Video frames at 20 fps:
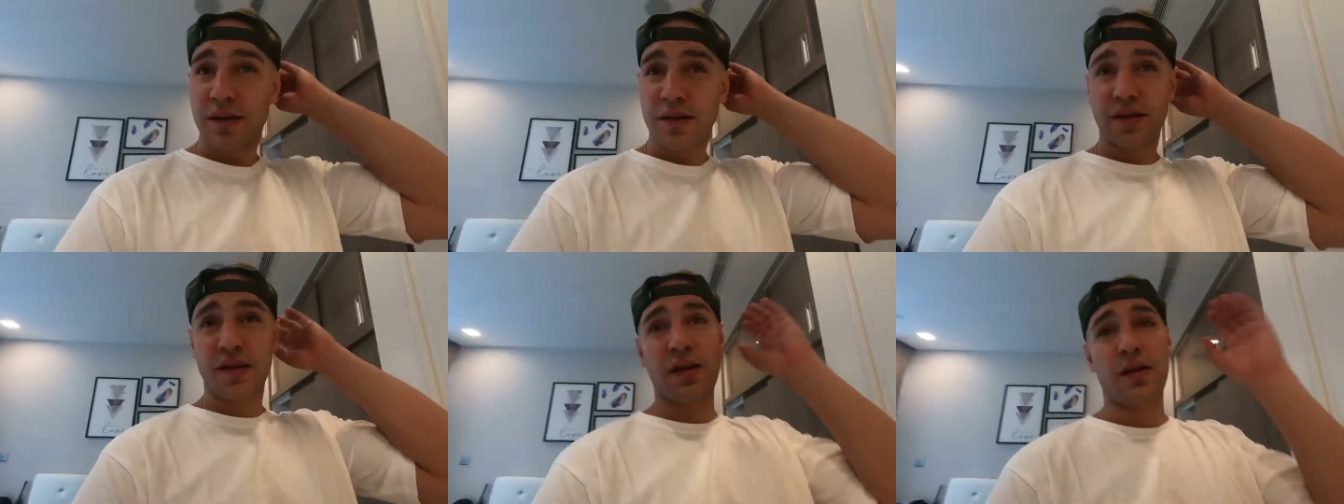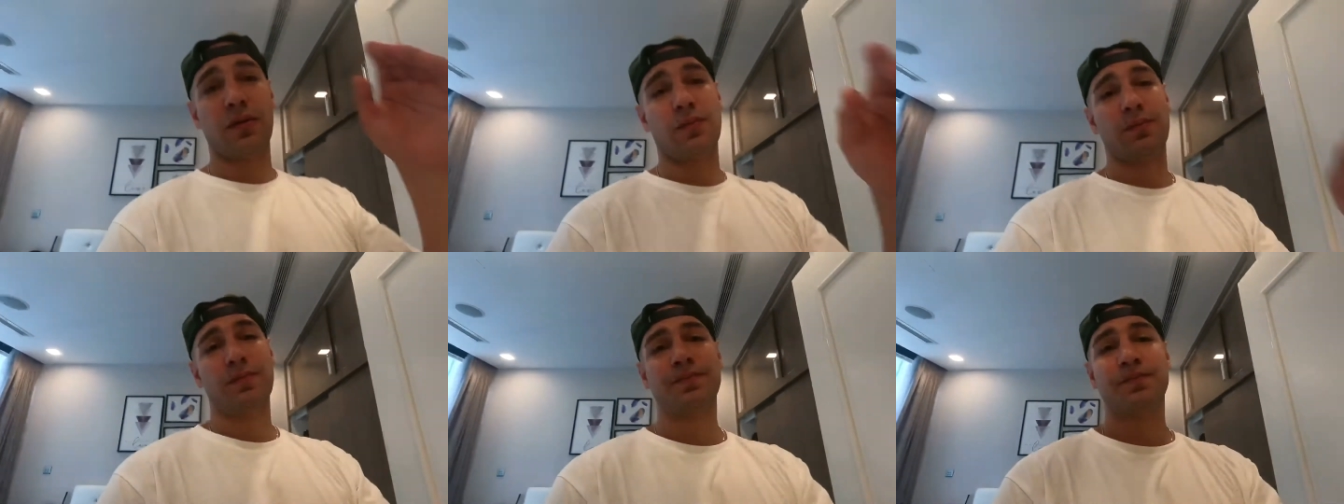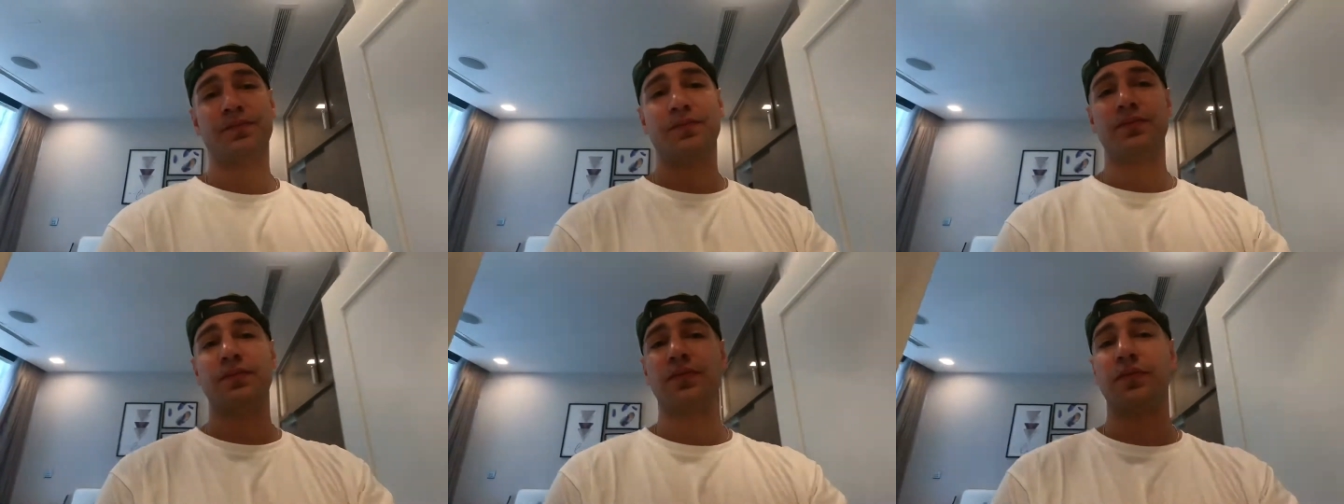So,
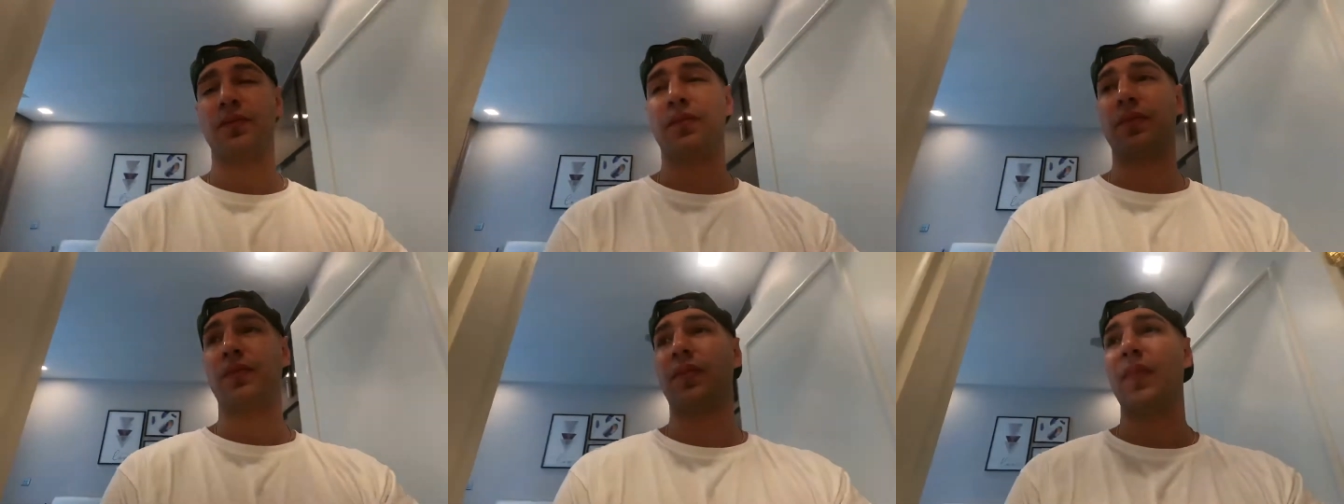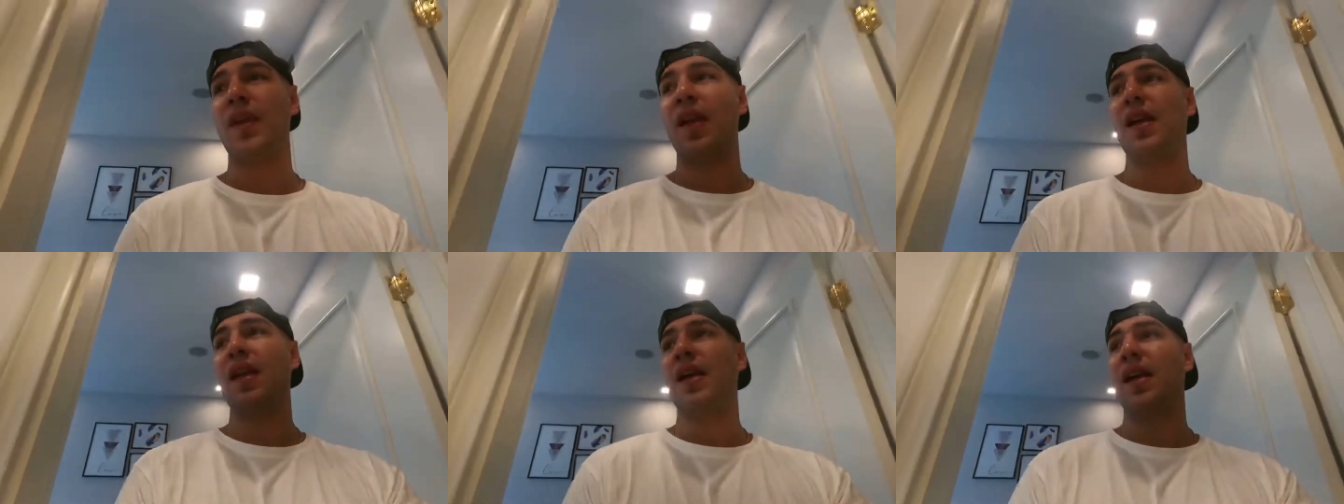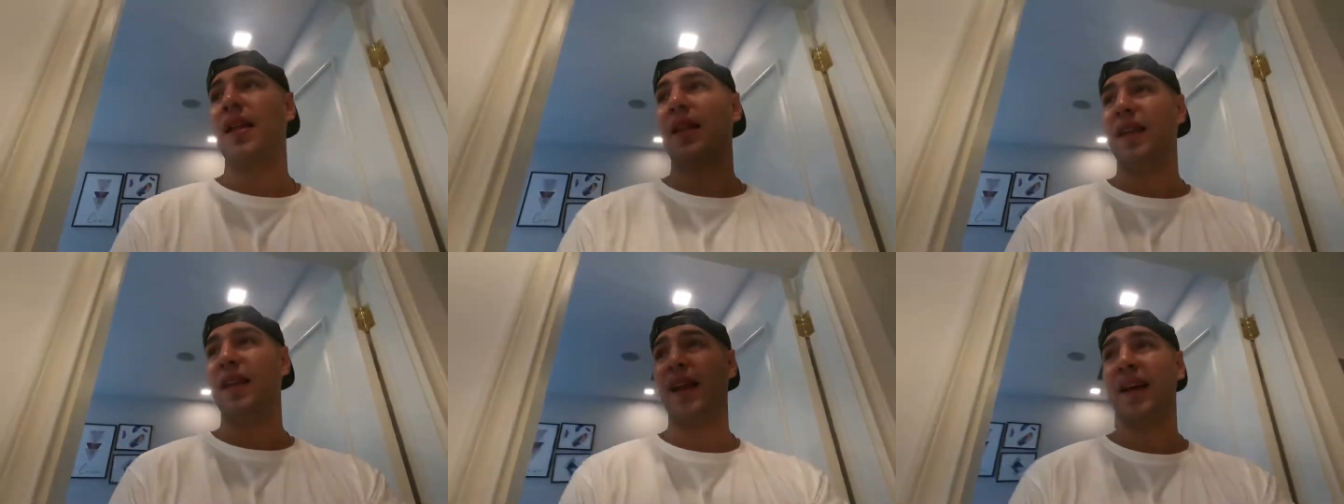
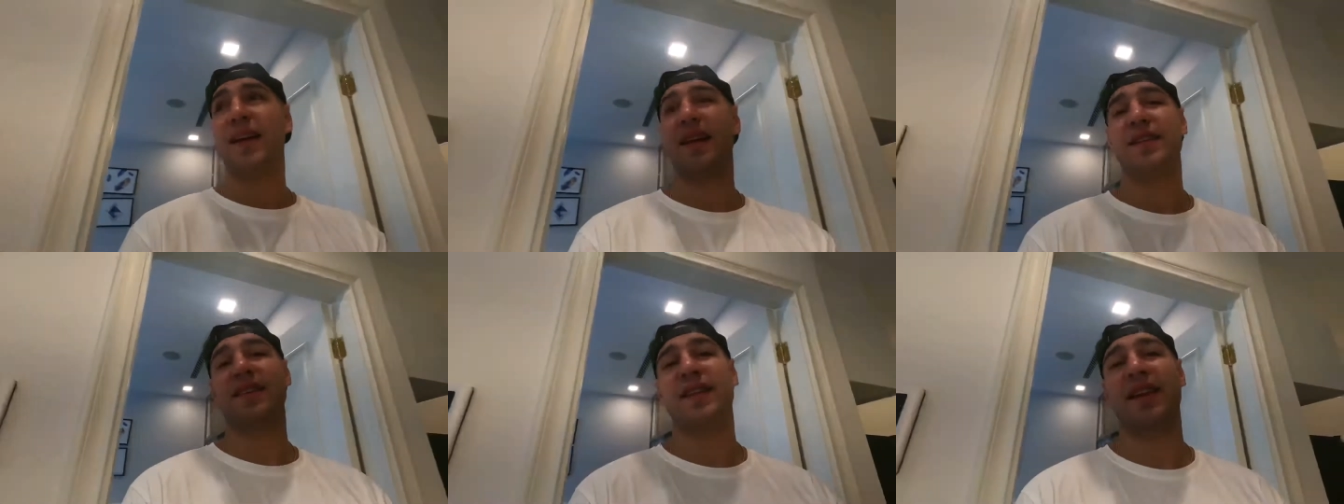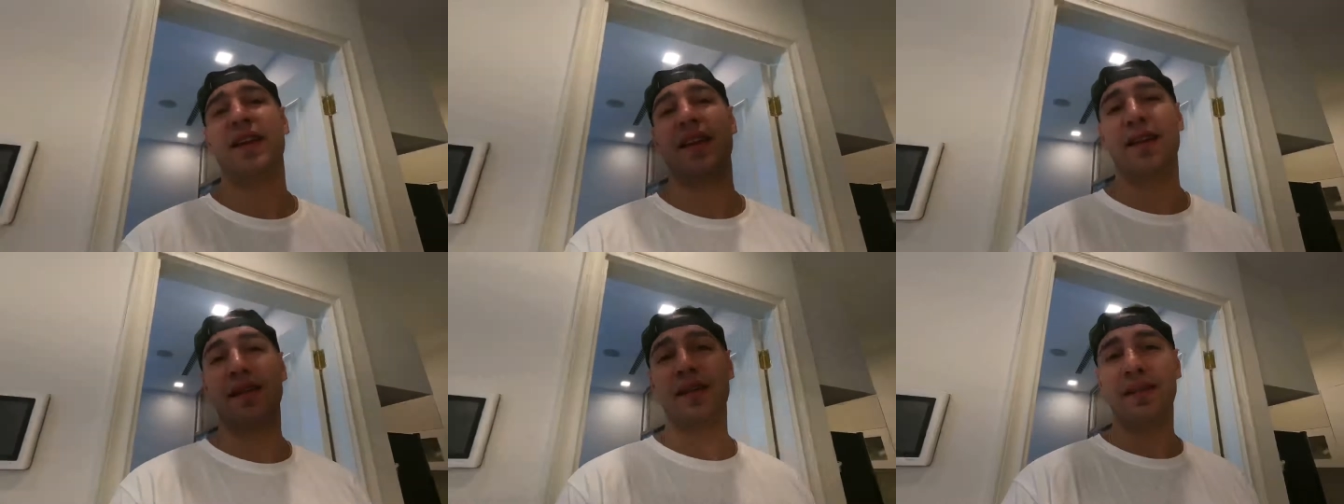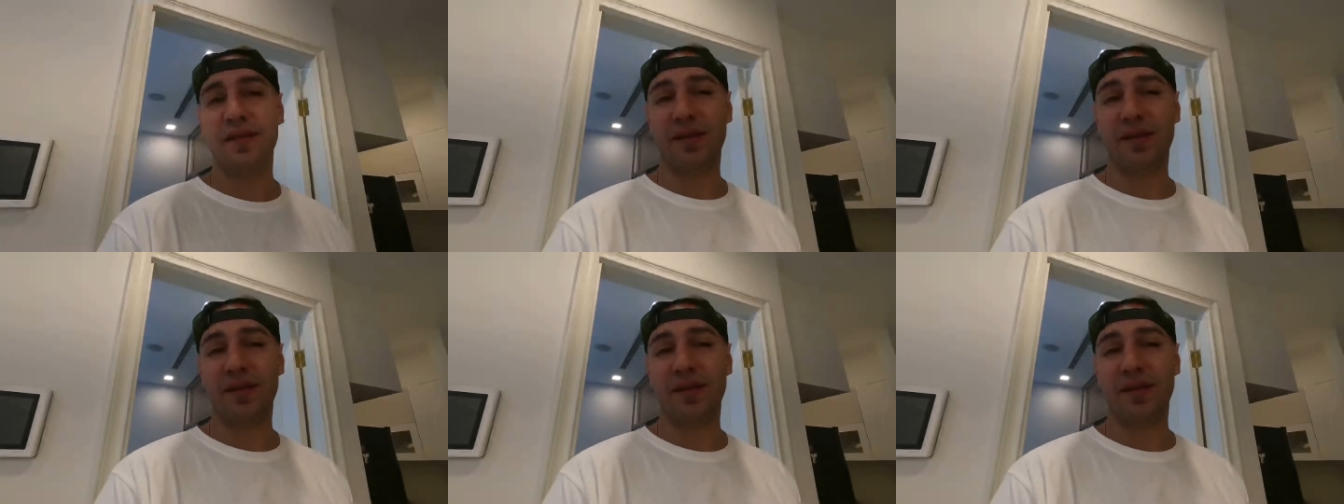like I said,